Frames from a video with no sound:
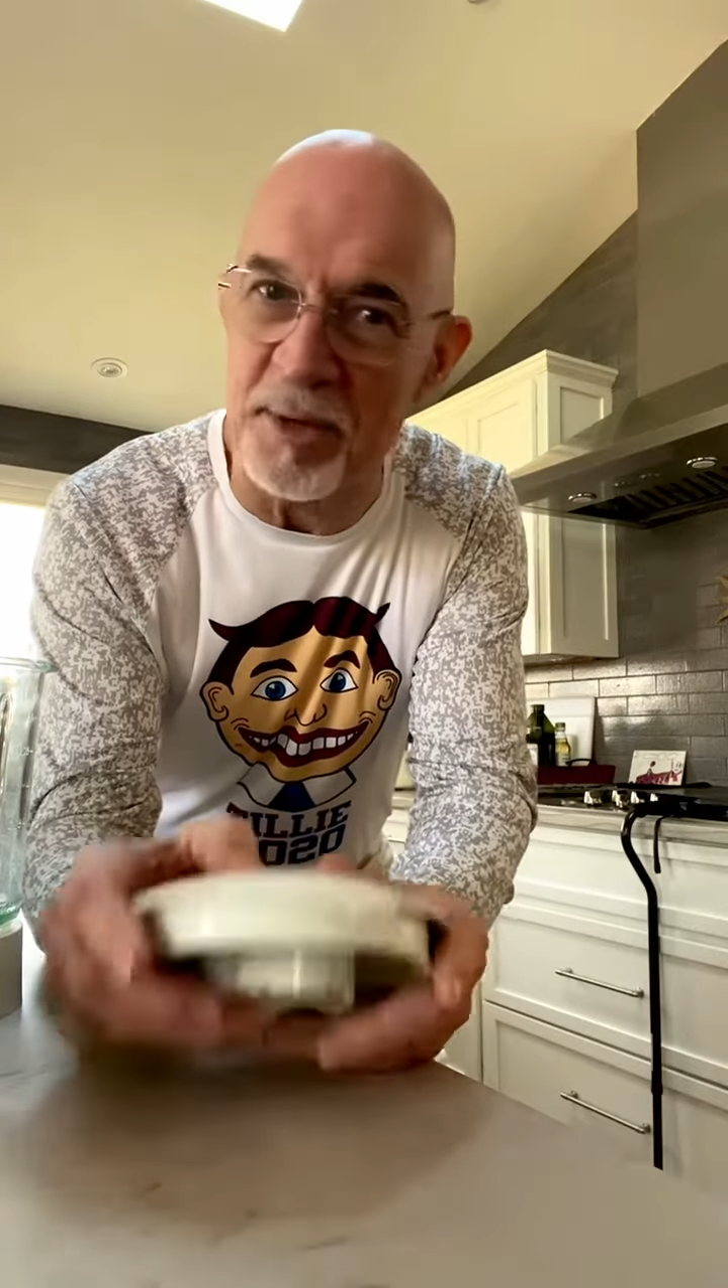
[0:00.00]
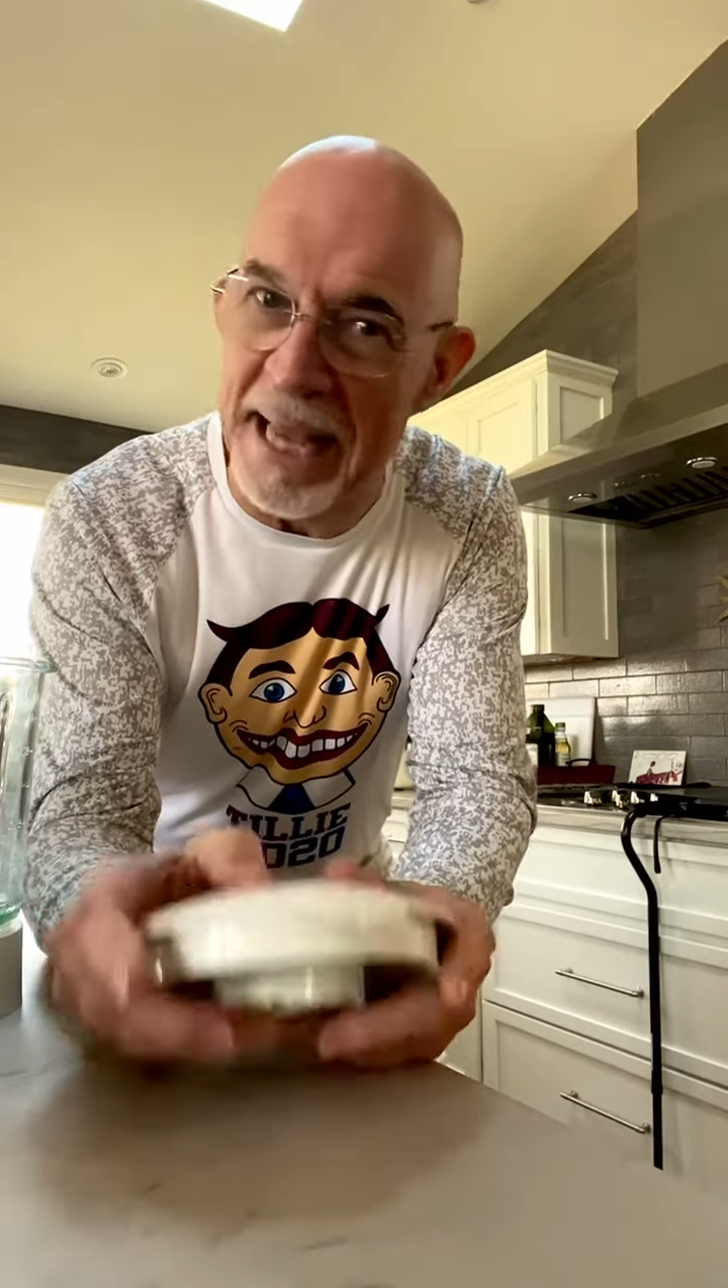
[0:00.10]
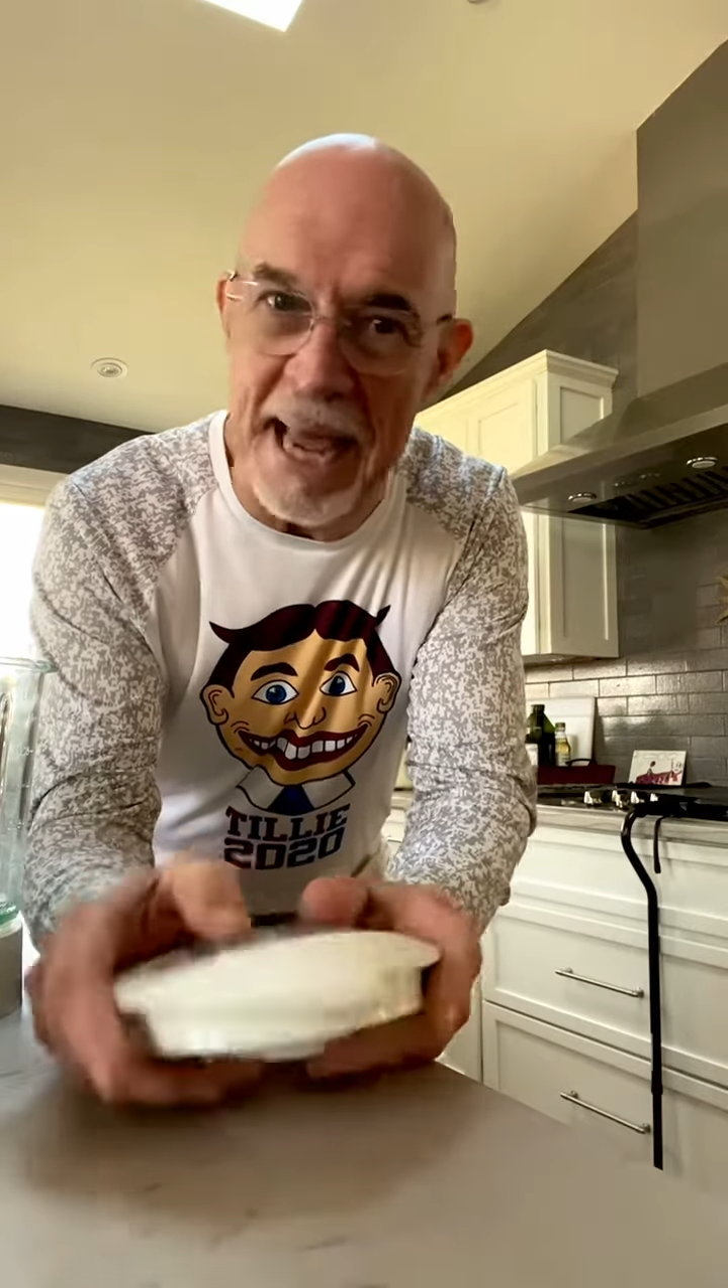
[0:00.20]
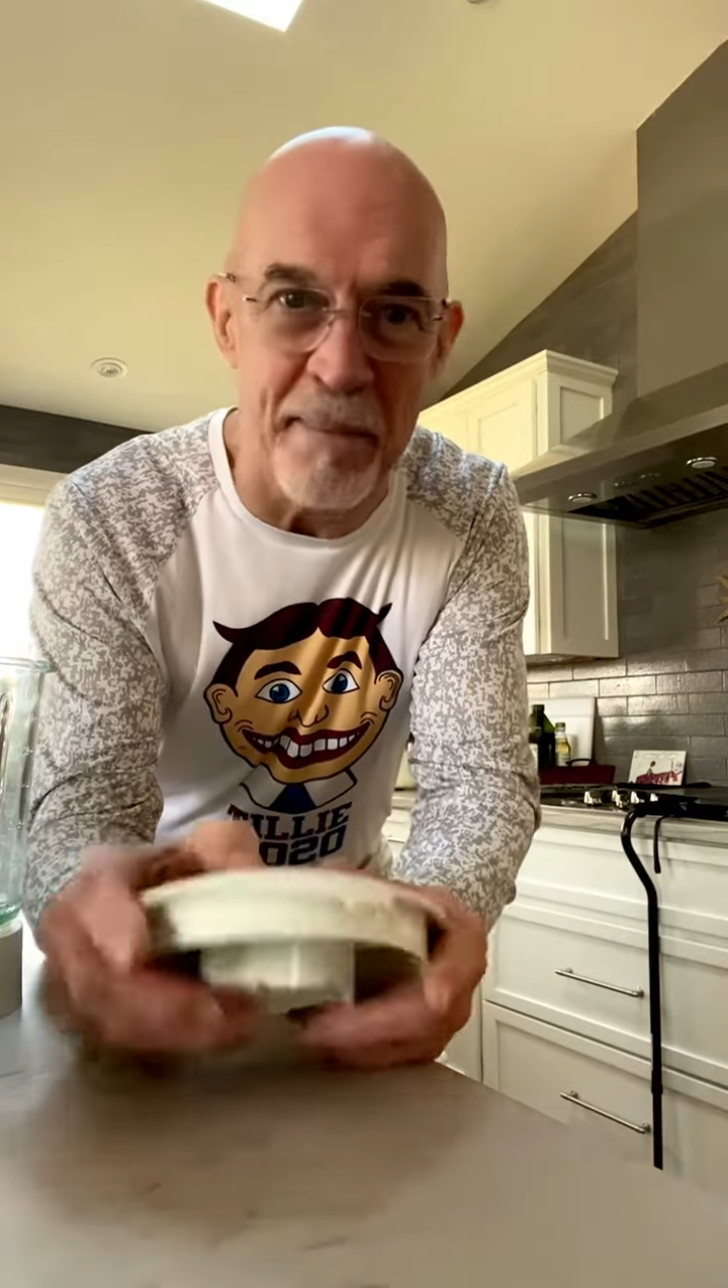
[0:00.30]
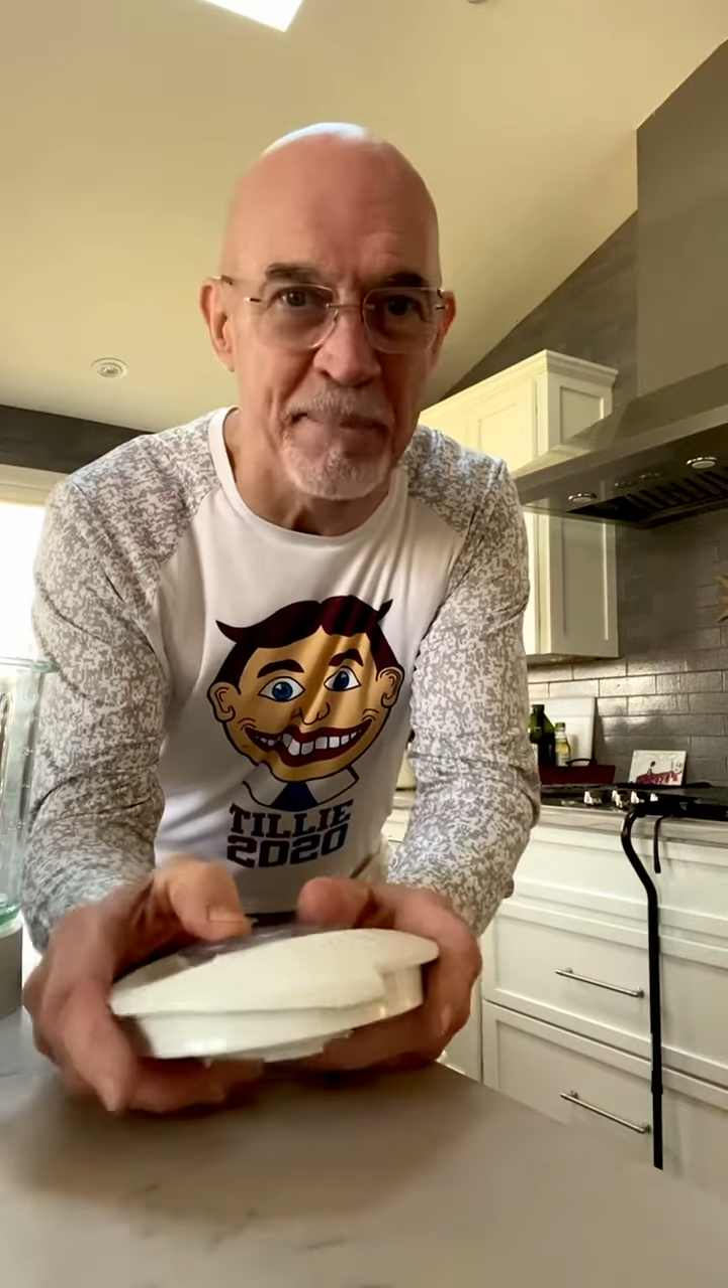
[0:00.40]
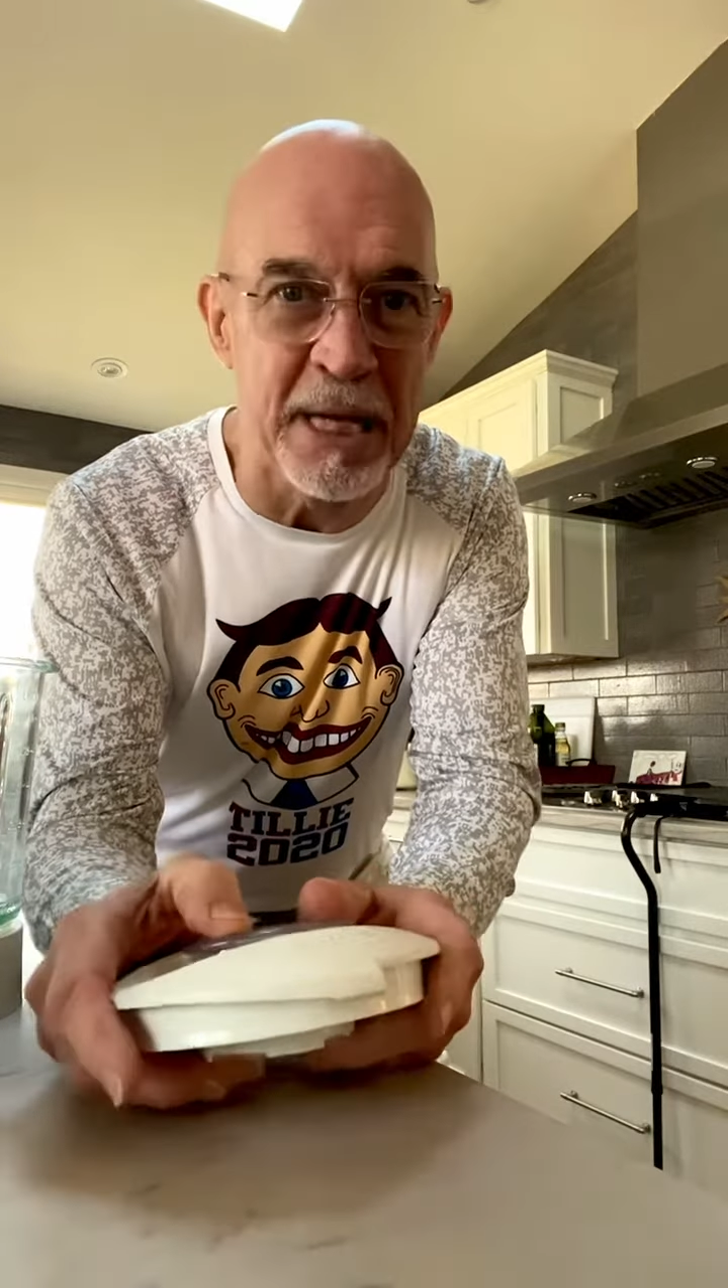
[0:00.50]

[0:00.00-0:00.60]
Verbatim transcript: can be